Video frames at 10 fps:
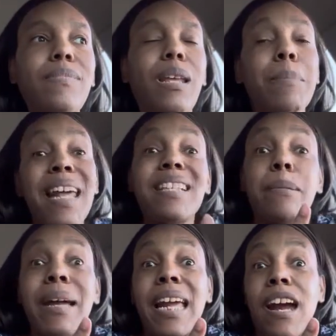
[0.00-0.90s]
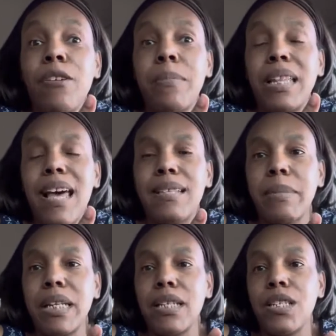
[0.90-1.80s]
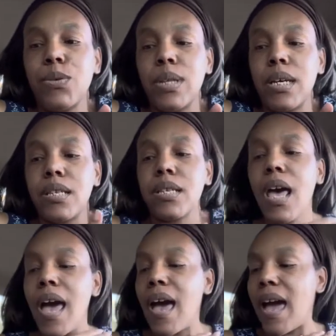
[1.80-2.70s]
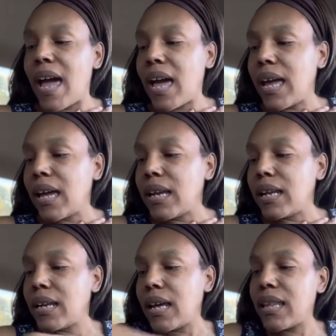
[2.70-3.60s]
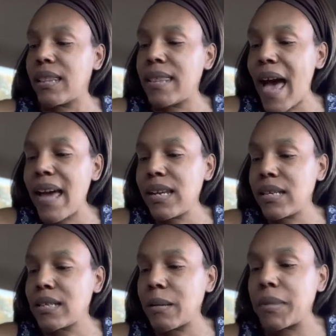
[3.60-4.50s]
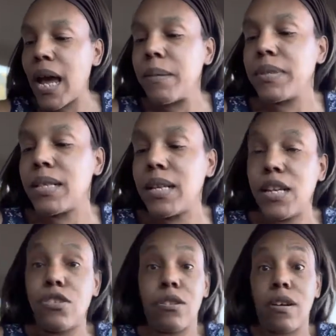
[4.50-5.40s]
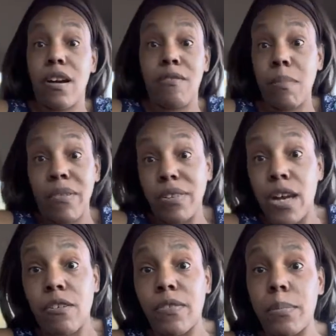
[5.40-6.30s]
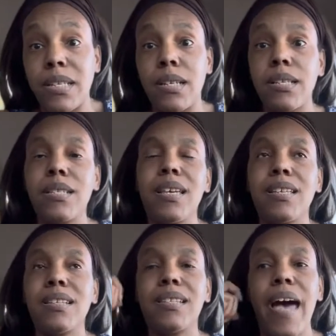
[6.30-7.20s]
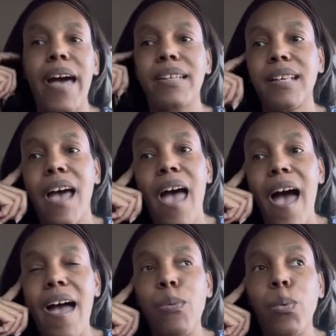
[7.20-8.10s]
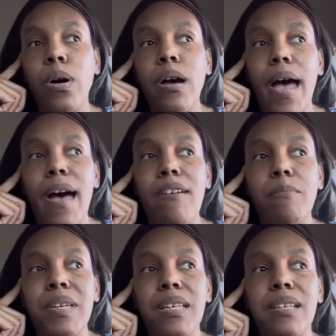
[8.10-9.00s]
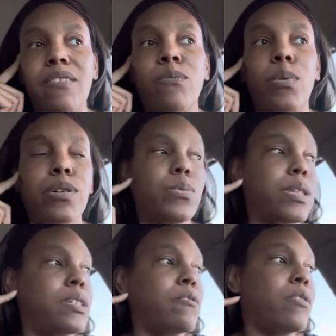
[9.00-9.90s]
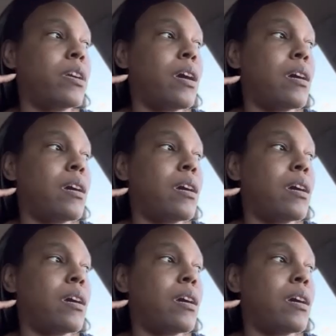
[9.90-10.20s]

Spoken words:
But I had somebody hire me last minute to do this. And that is sometimes the nature of my photography business, is that I will have, because I've worked with different